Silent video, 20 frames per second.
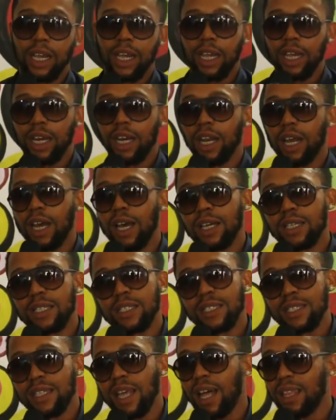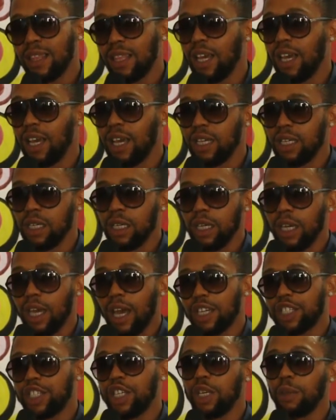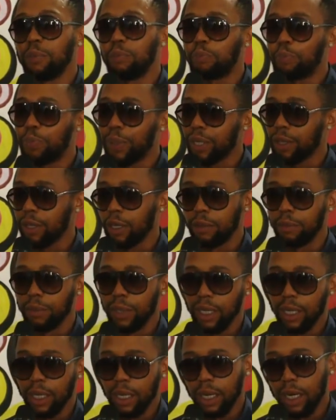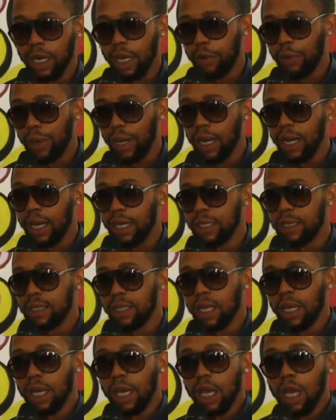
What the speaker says: And since that day, he actually picked on me, and I realized